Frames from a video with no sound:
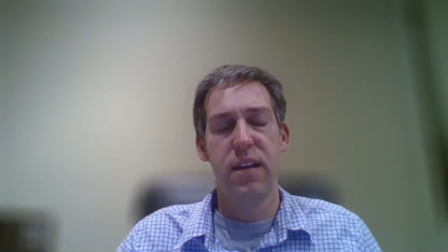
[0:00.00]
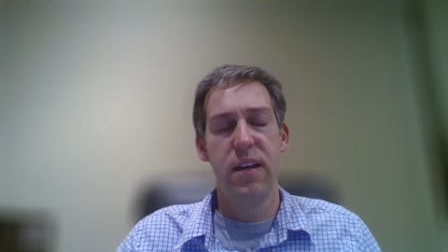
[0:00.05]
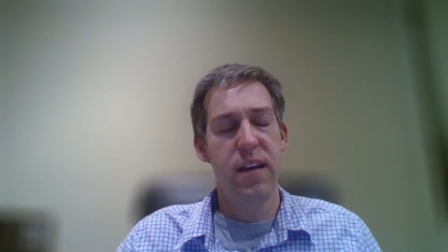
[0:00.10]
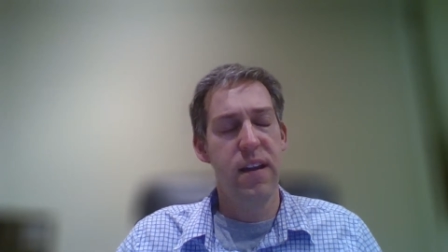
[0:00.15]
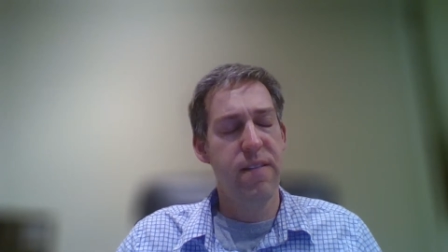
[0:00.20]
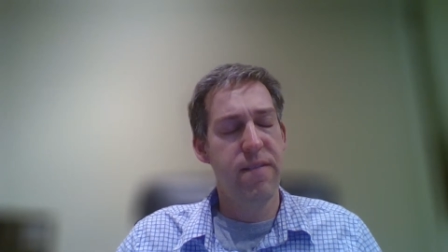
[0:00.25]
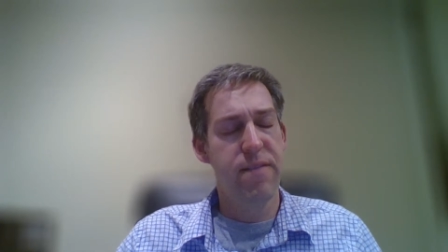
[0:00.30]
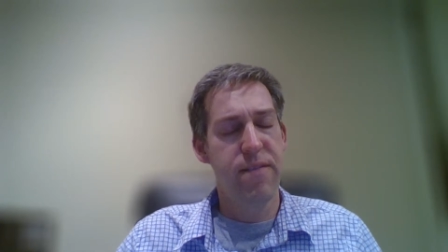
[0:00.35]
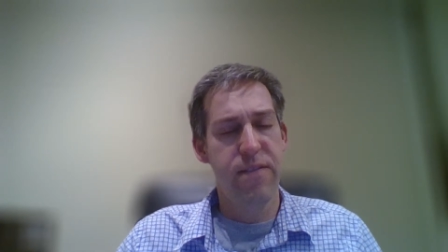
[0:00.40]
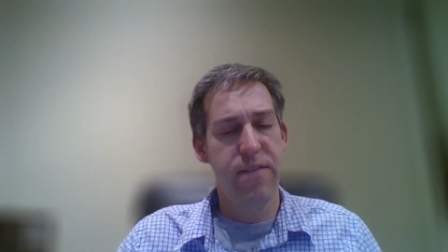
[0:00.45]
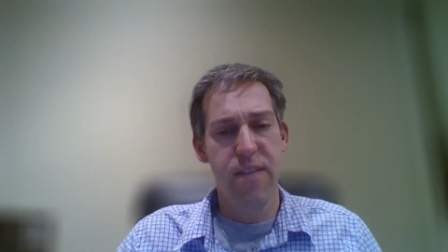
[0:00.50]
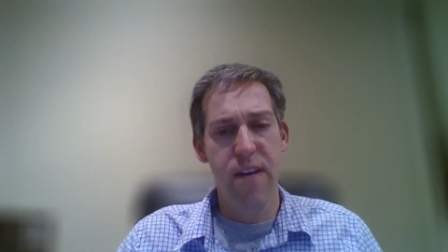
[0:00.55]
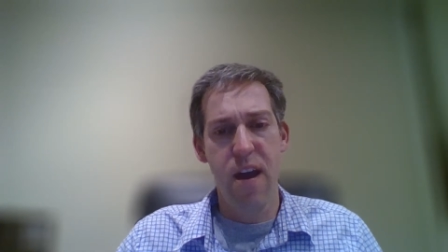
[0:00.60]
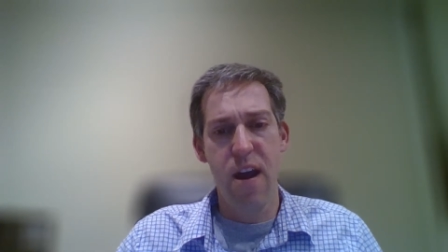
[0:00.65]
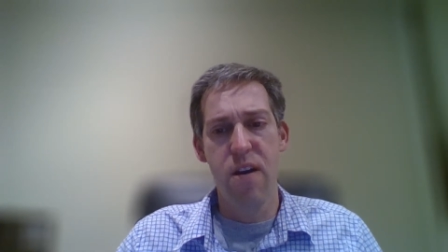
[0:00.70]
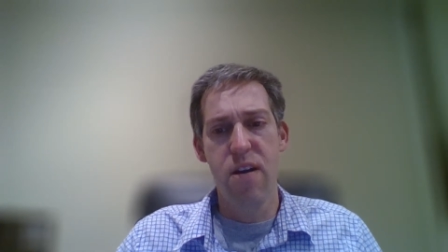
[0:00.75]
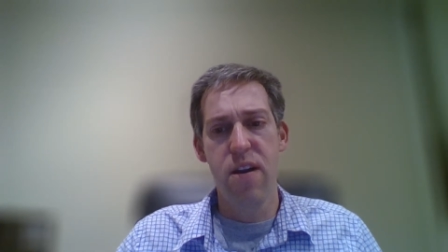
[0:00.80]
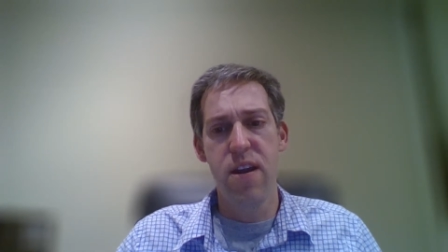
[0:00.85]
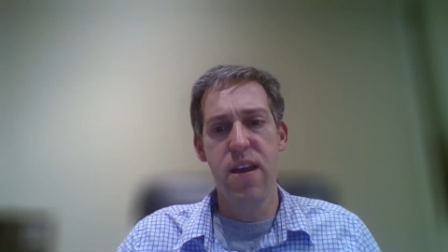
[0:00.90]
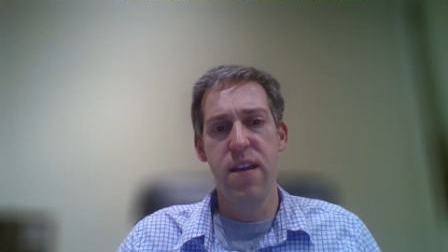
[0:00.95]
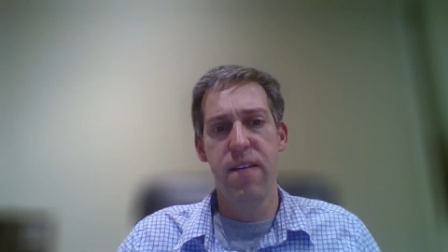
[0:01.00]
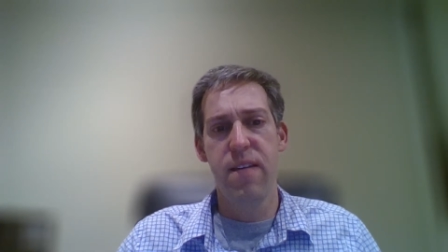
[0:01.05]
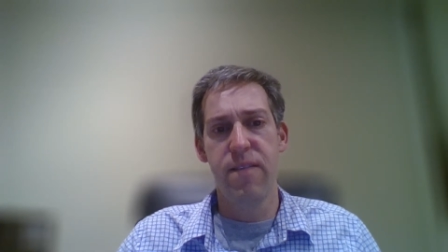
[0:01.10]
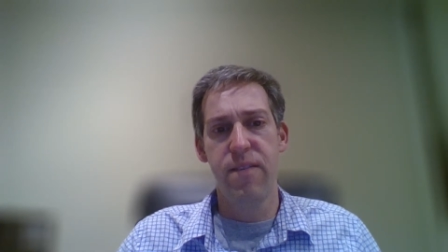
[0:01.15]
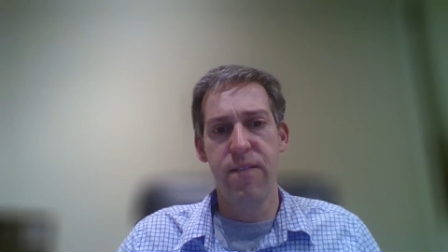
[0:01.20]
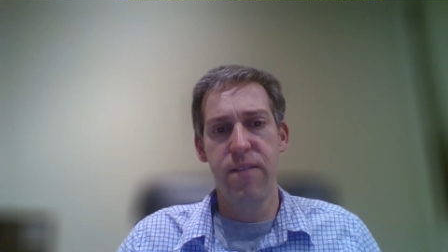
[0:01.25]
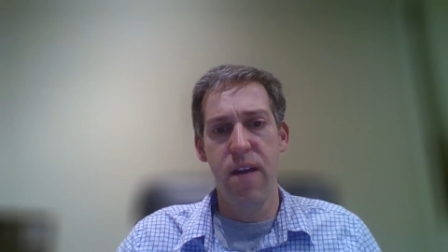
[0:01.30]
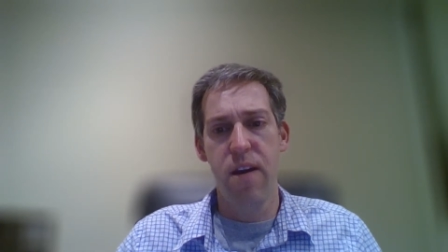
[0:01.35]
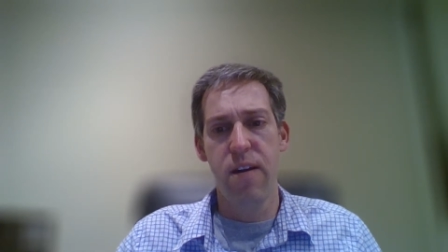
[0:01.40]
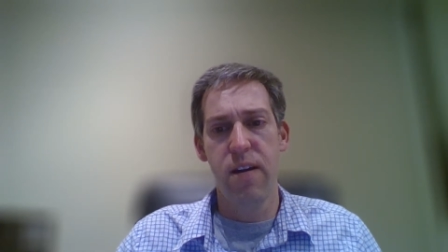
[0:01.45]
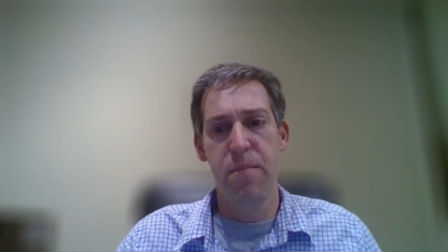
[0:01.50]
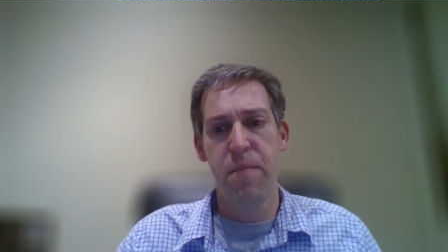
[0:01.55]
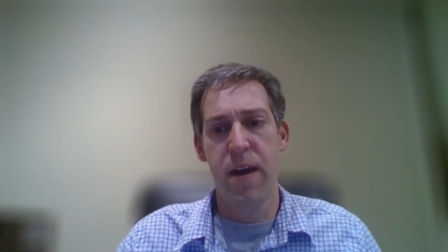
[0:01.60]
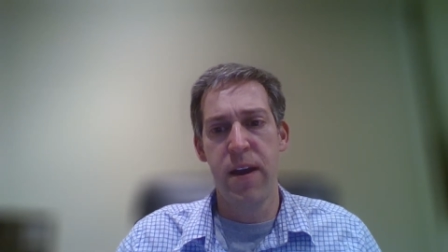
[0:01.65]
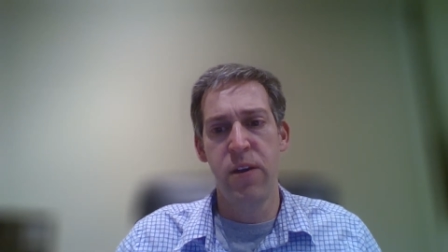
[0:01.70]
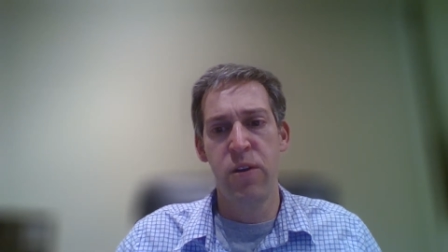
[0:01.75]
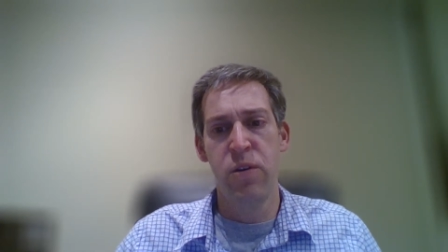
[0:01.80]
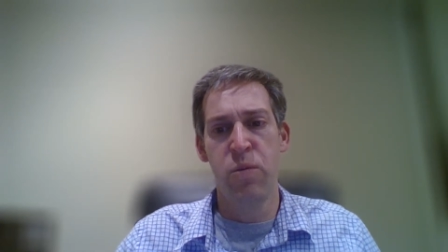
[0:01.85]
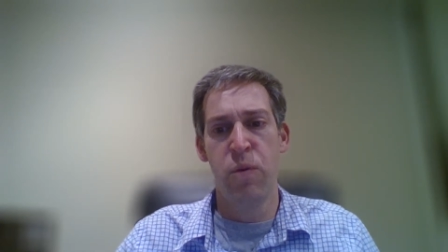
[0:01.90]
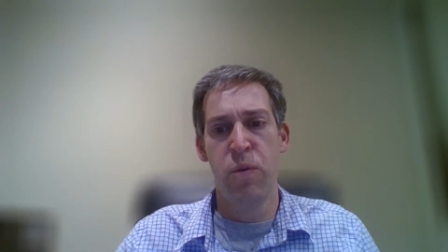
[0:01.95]
in a very, very
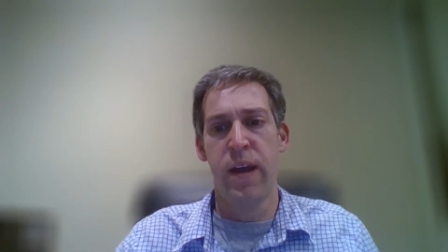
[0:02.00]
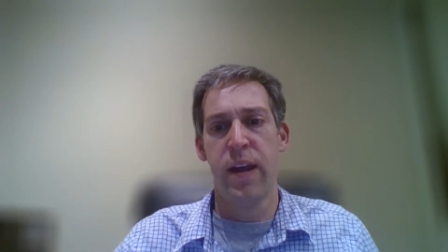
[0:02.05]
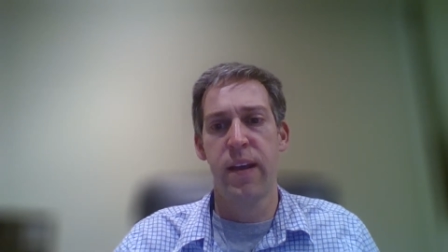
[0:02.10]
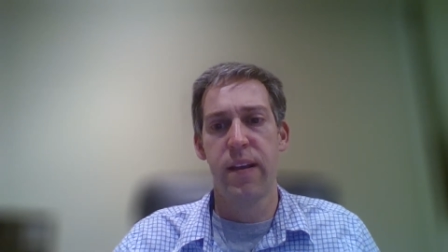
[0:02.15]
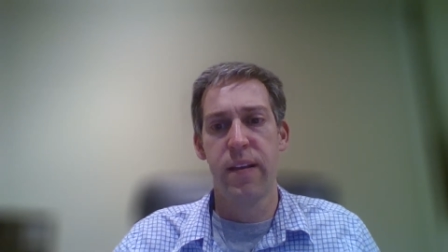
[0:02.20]
minute way.